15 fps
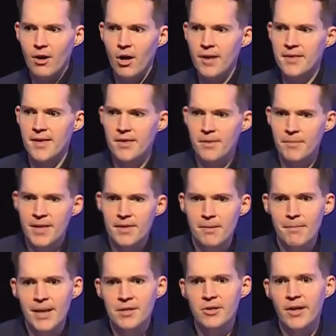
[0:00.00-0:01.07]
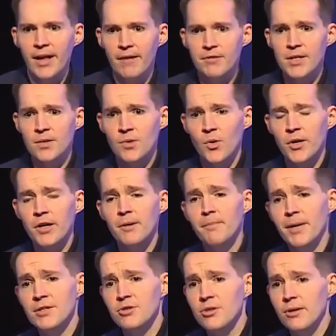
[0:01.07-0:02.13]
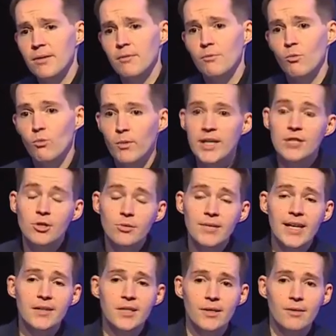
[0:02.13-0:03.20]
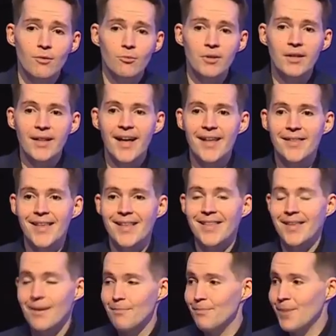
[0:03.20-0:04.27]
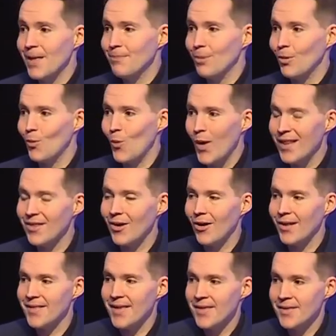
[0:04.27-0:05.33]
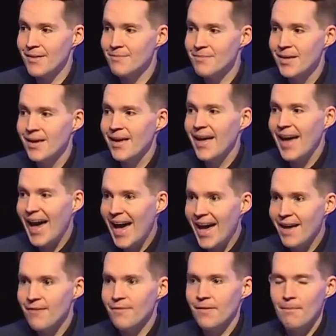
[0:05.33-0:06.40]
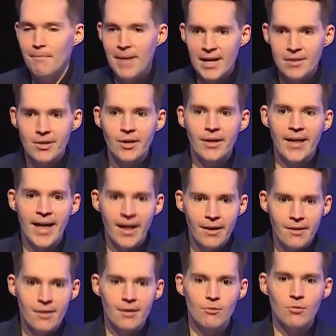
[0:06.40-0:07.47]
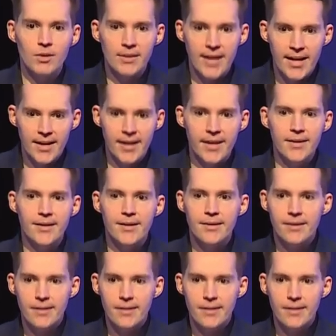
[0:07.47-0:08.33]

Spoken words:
autism as a mental health disorder, but we do need to realize that some people with autism have mental health-related